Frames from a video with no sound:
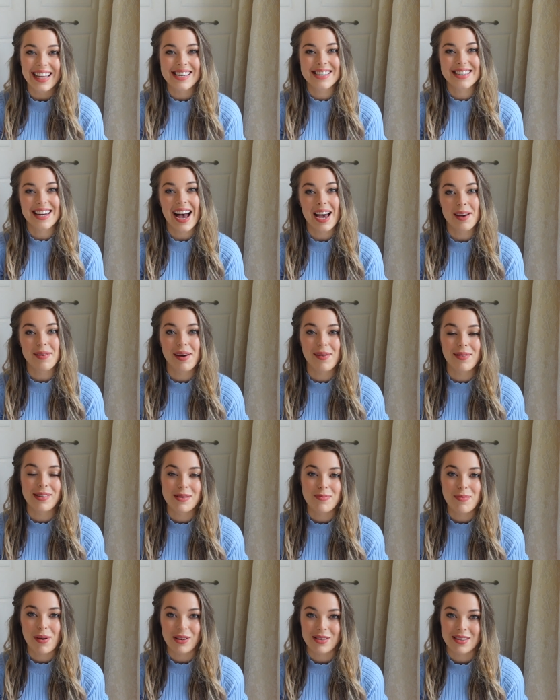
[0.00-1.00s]
this time it
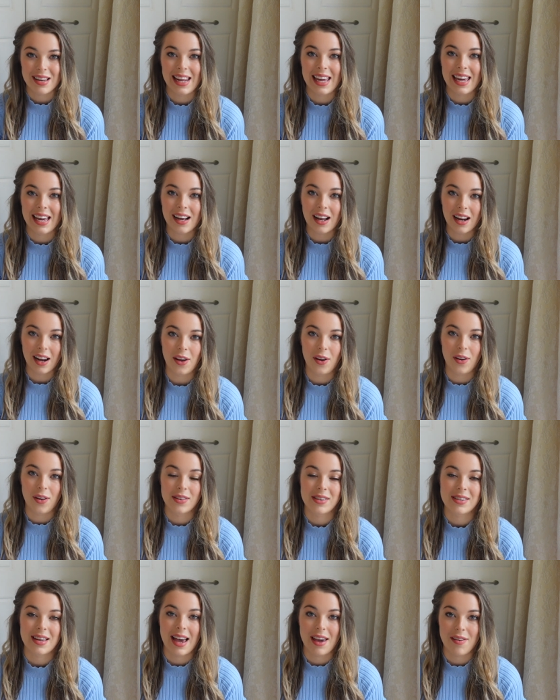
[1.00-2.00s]
was mostly
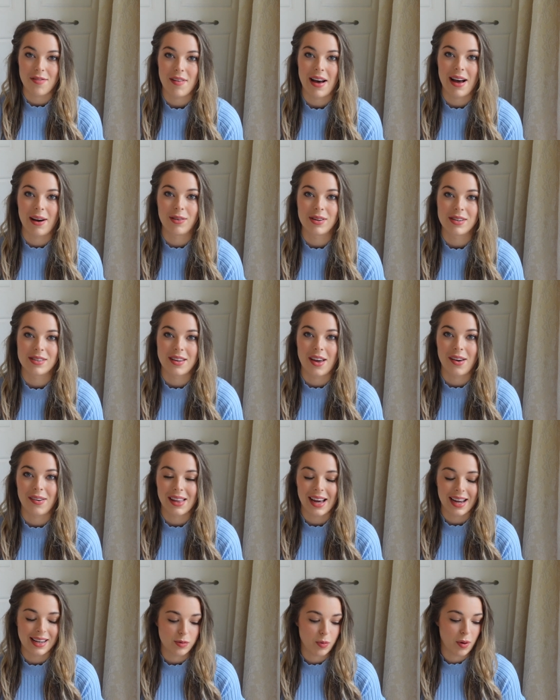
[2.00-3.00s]
clothes I found so
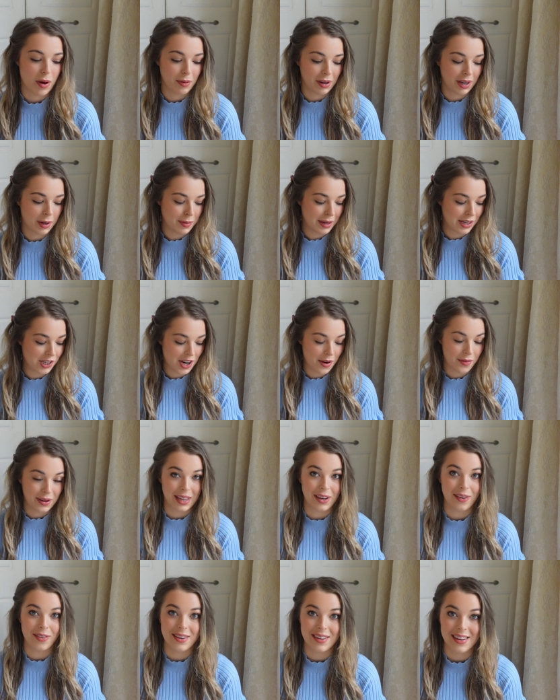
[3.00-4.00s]
that is what I'm going to be
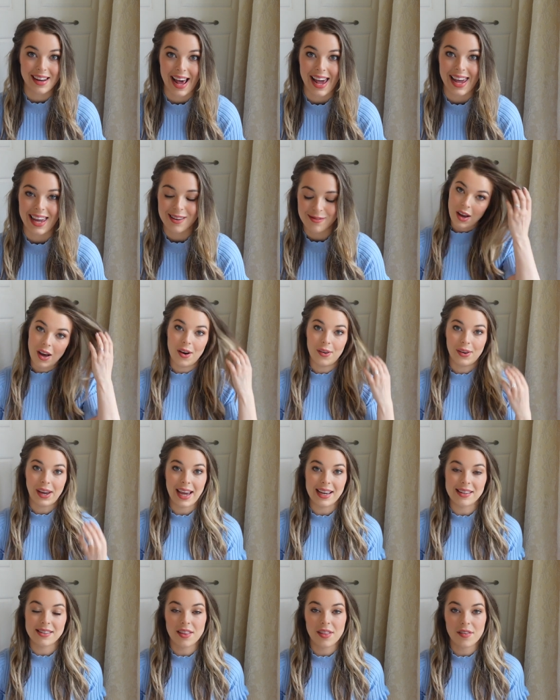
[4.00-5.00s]
showing you today.
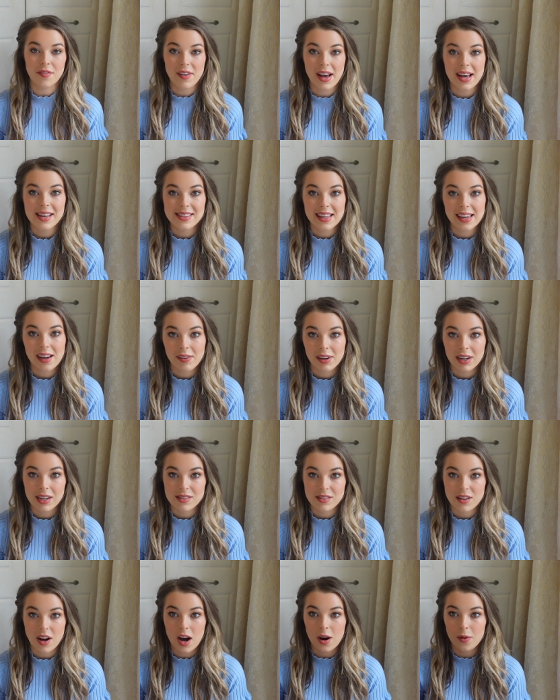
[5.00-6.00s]
Okay, so the first thing I'm going to
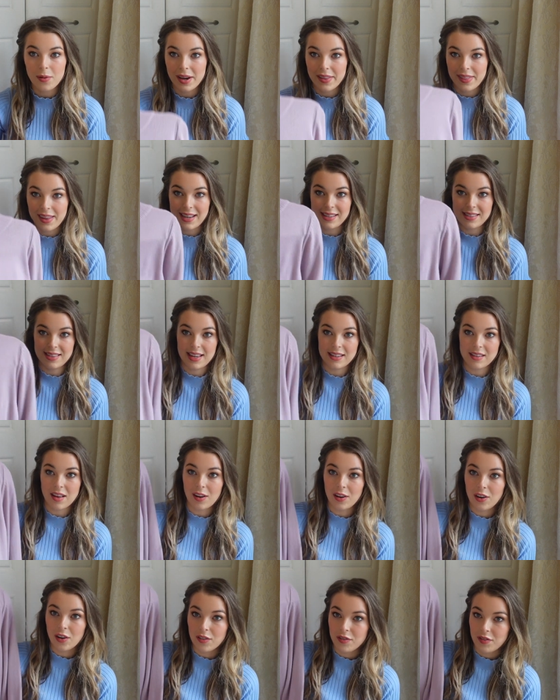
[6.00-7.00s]
start with is this
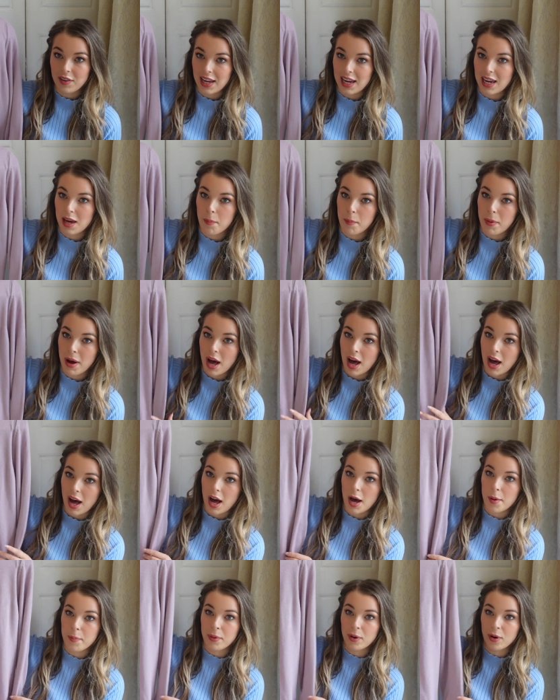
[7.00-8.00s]
lovely
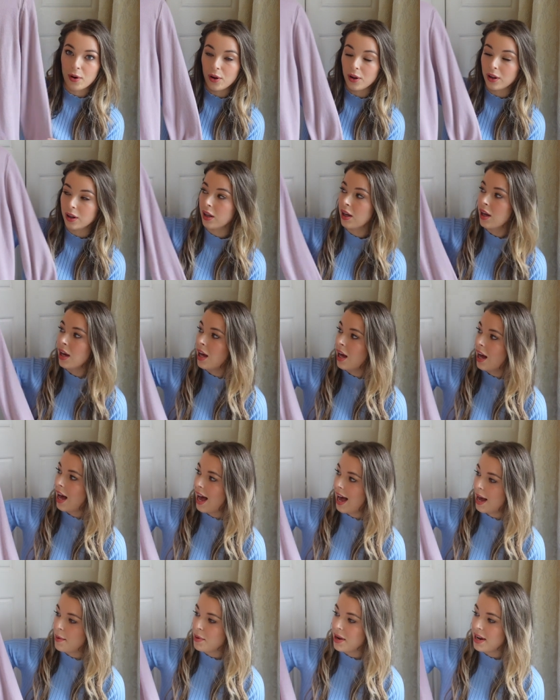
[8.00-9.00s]
purple
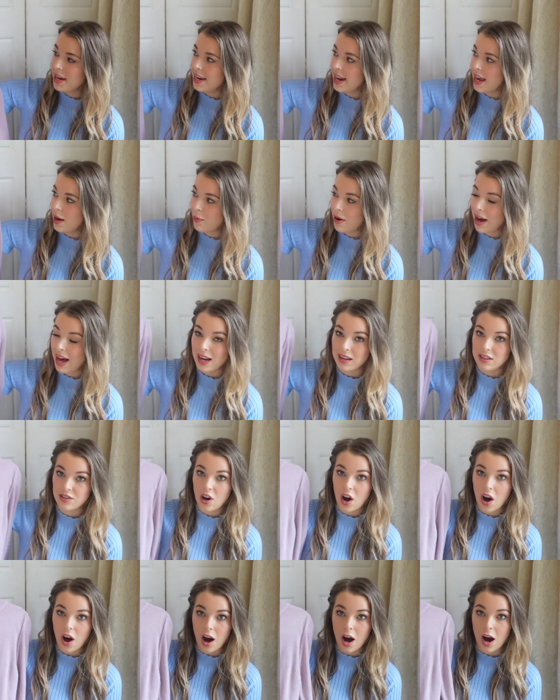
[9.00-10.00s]
um, knitwear
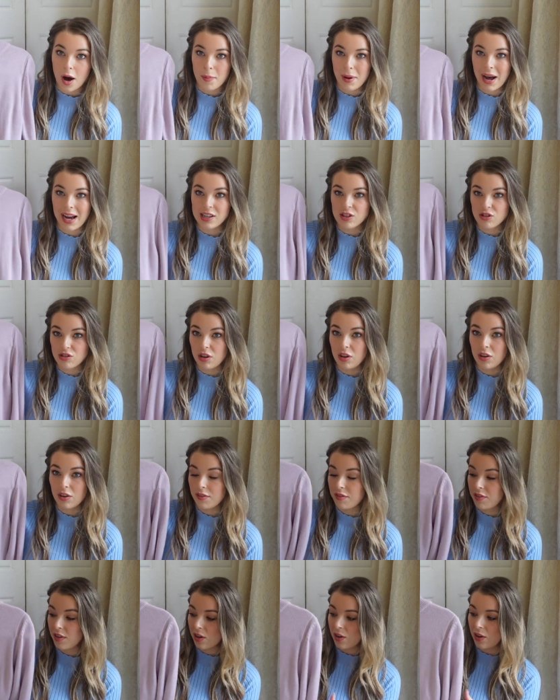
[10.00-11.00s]
top. I just
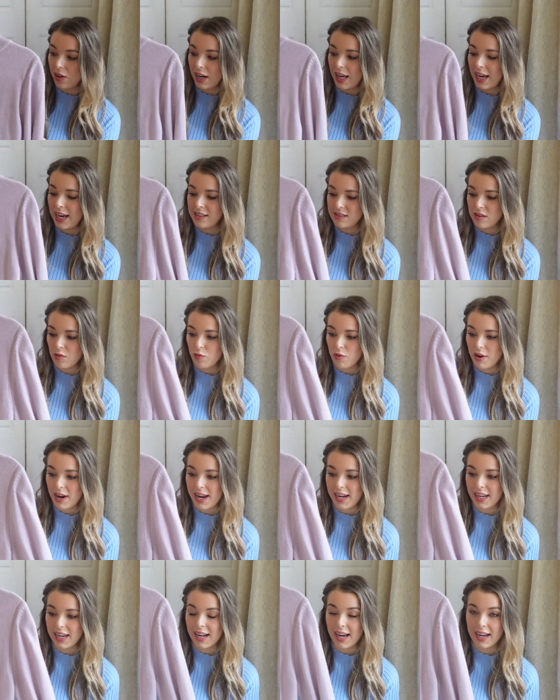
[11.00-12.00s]
love the colour. It's a
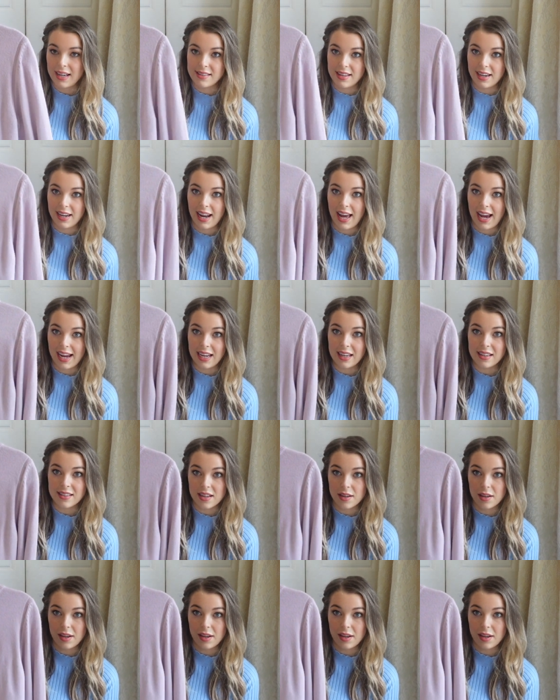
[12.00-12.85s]
really nice light